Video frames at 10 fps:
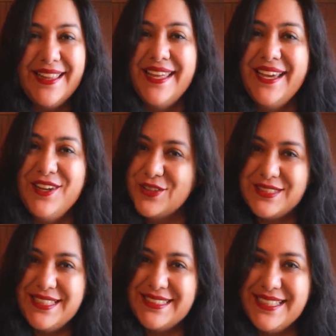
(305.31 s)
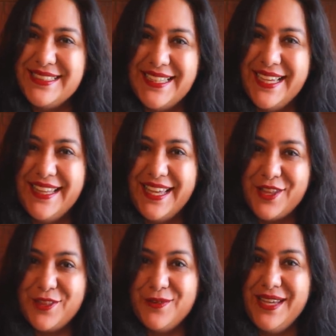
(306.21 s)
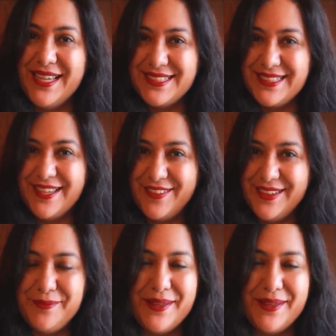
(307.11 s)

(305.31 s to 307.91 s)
They are not six and ten, they are three and seven,